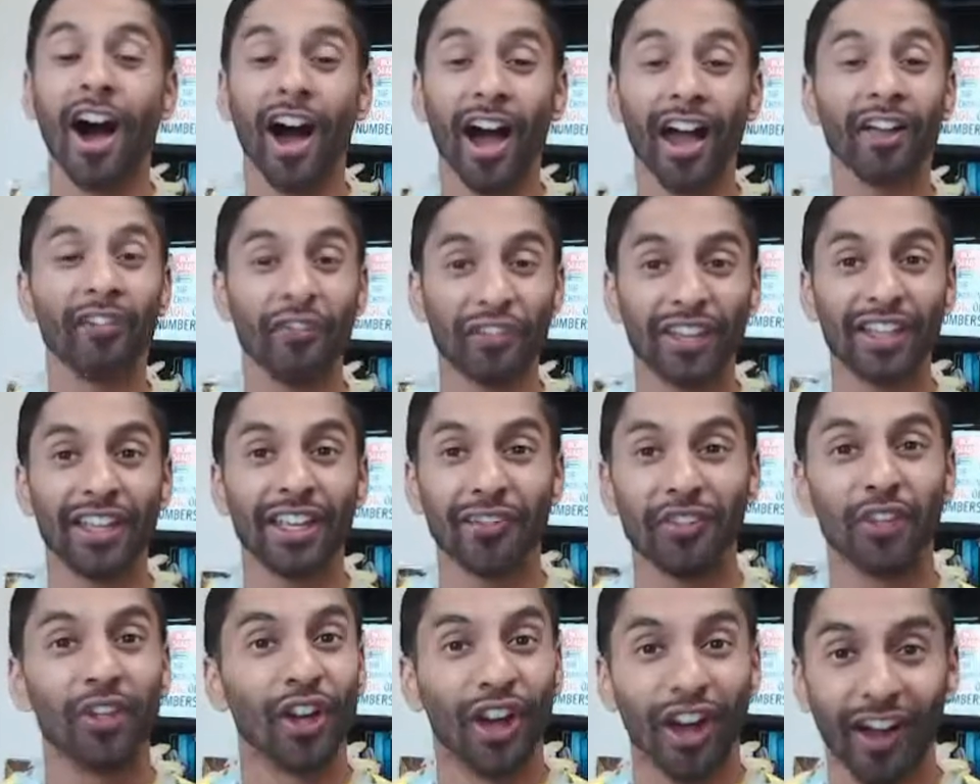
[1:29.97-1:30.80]
I
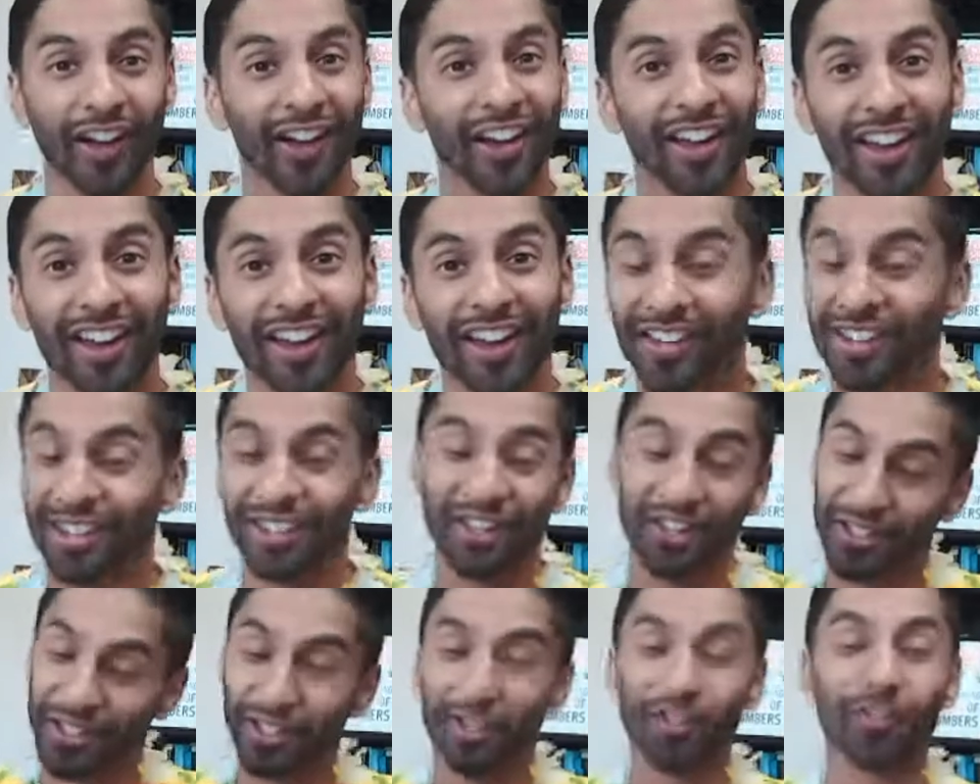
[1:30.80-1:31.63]
forgive you, Arya.
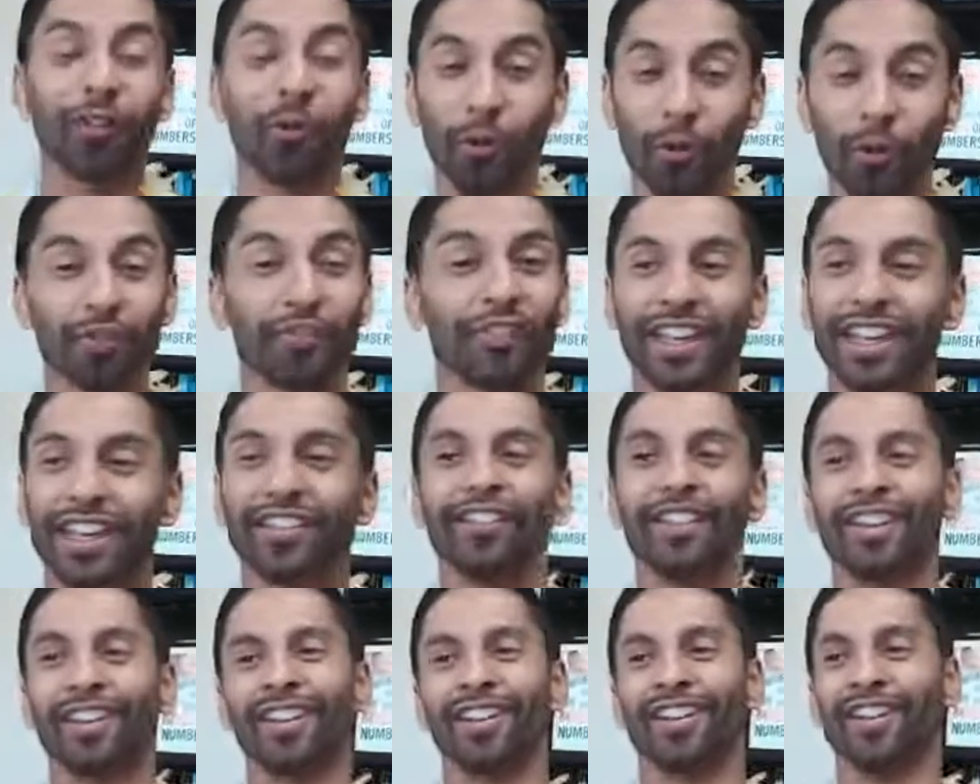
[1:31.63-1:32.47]
You're all
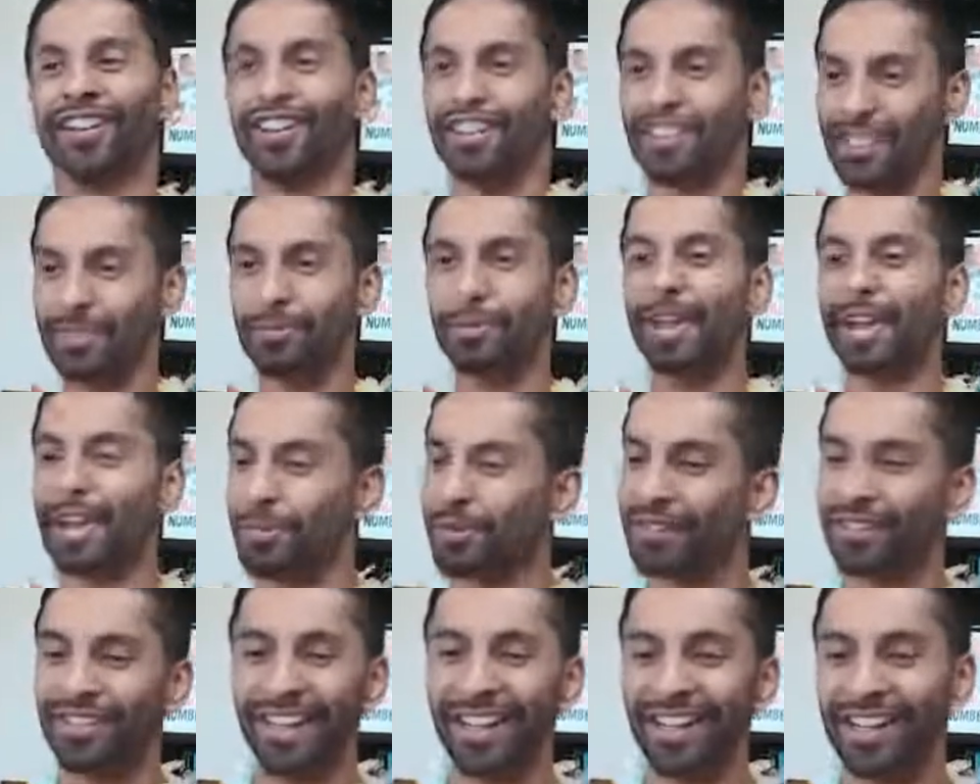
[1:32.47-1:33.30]
forgiven. She made a
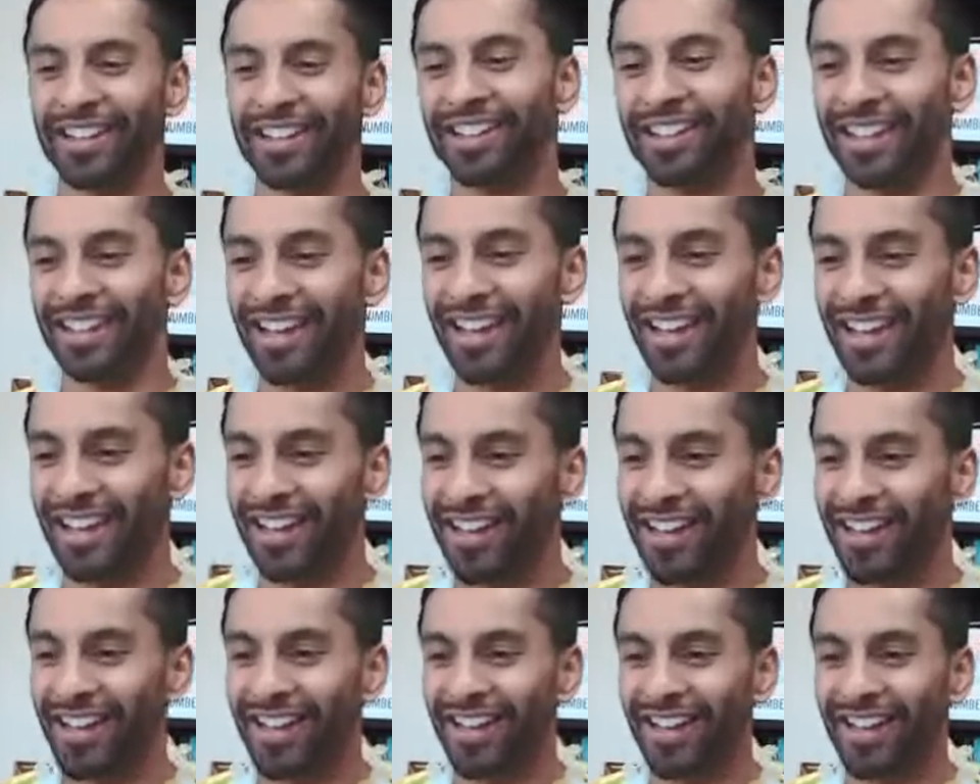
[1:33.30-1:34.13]
mistake. It's okay.
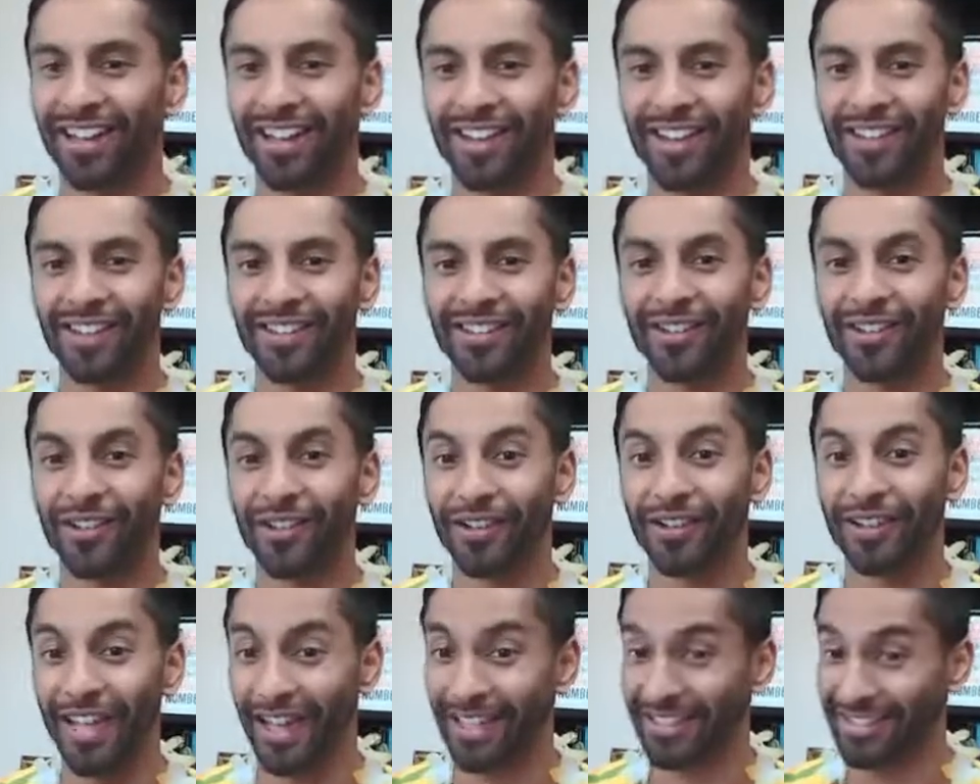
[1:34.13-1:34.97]

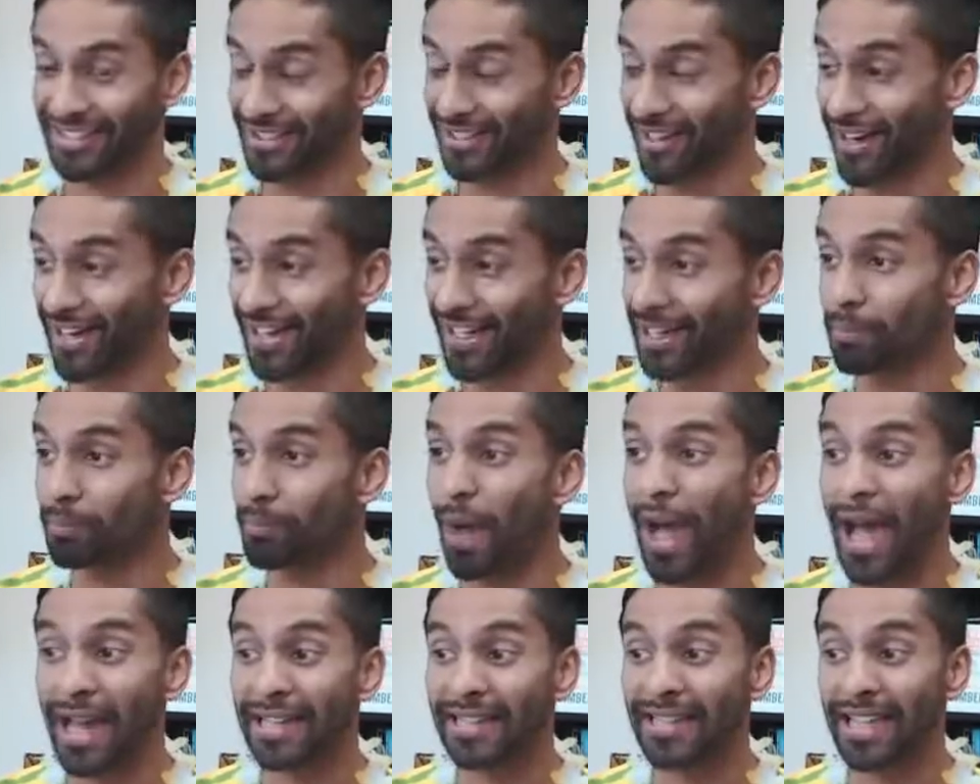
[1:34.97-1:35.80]
So, Gangster Granny,
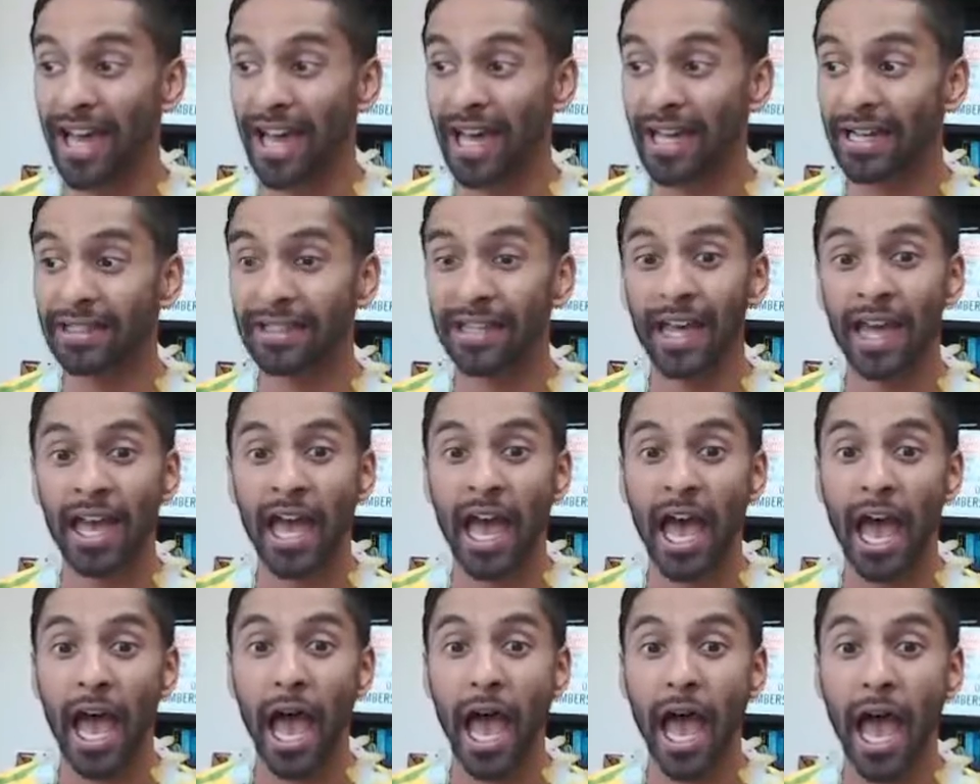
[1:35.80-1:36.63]
Bad Dad,
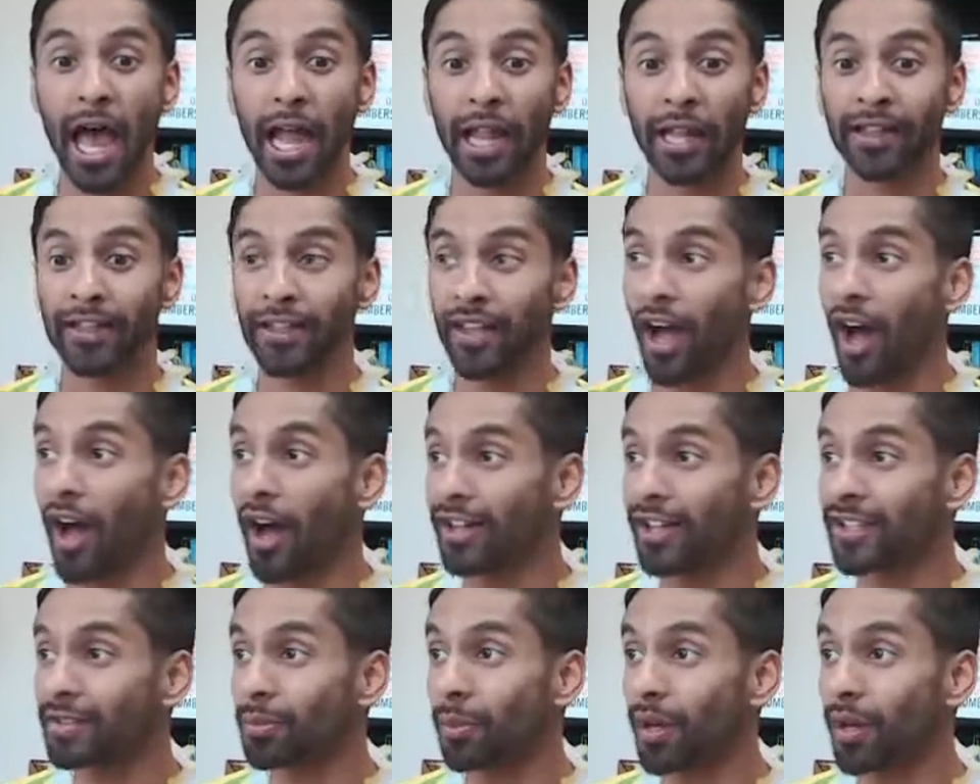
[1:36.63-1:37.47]
and the
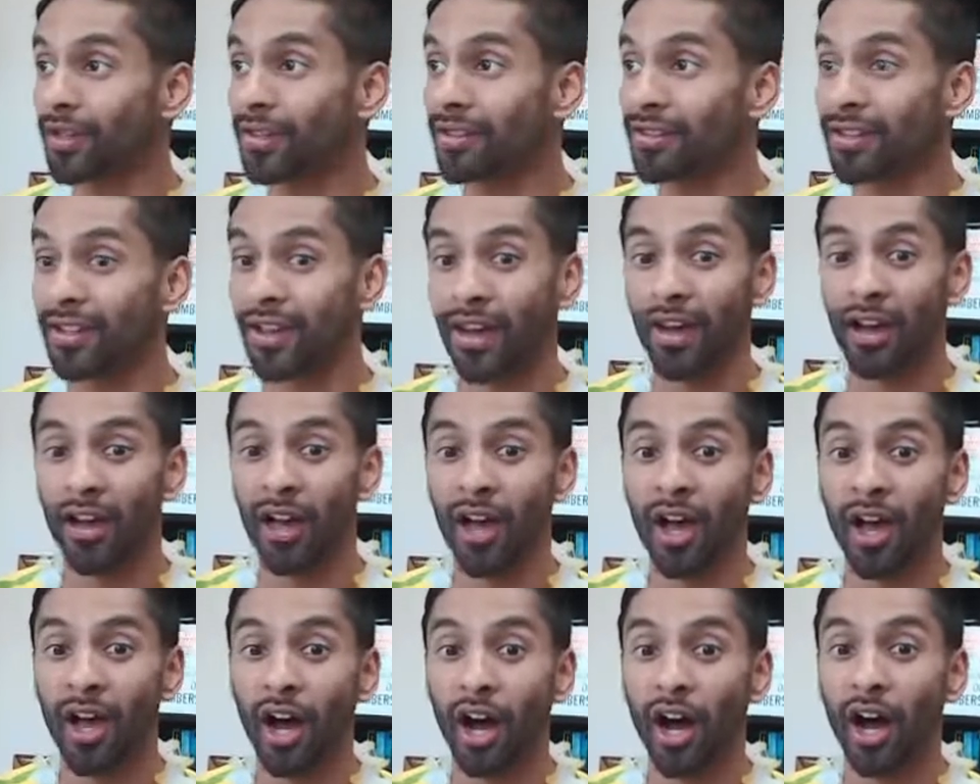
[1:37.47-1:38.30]
Ice Monster
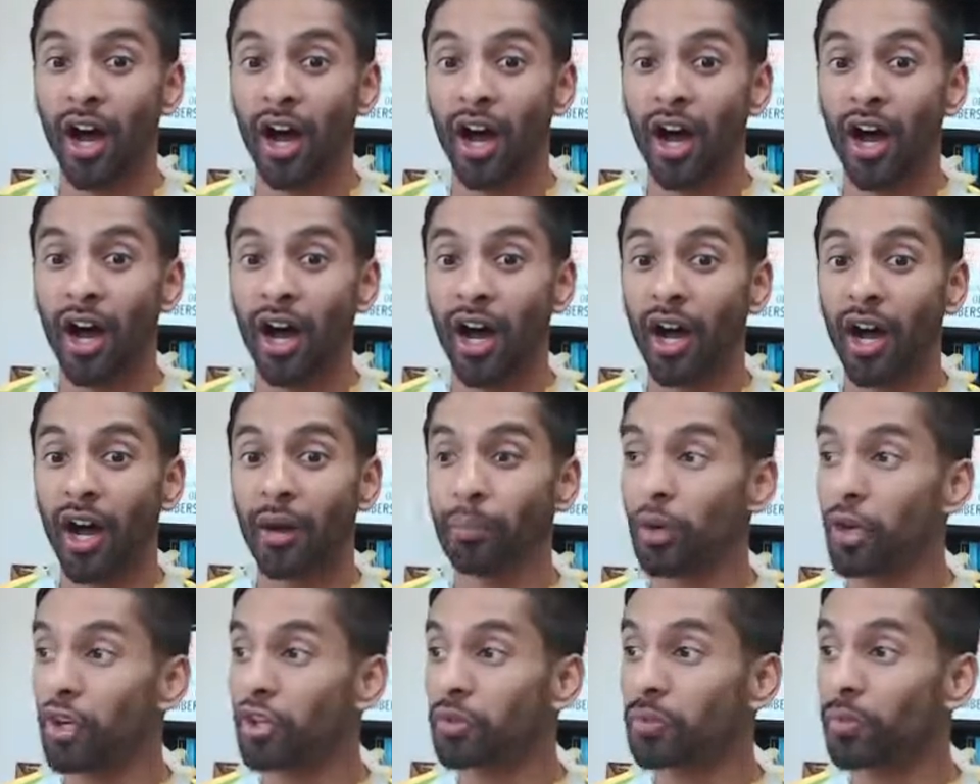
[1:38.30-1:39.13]
are
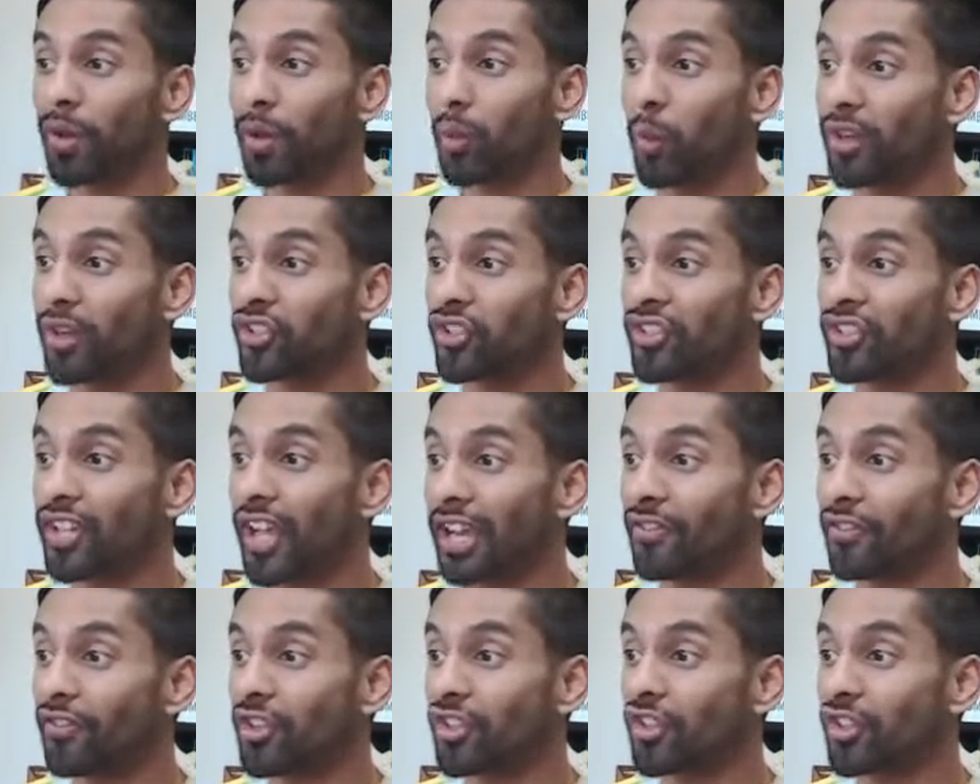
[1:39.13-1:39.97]
books by which
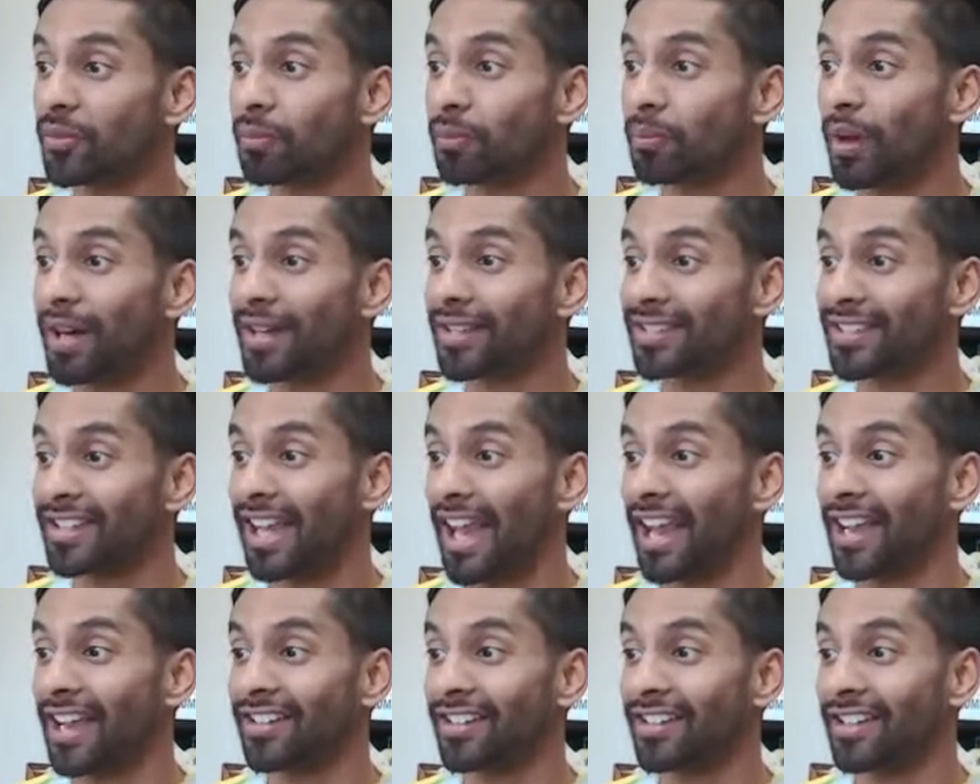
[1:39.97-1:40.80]
television
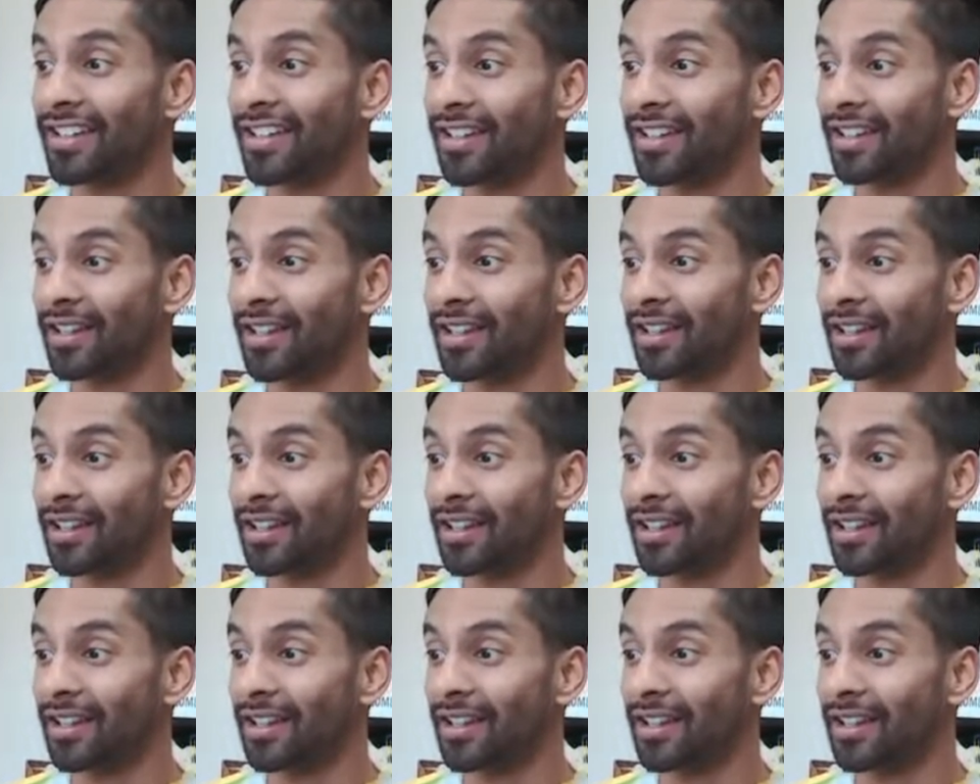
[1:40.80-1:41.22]
personality?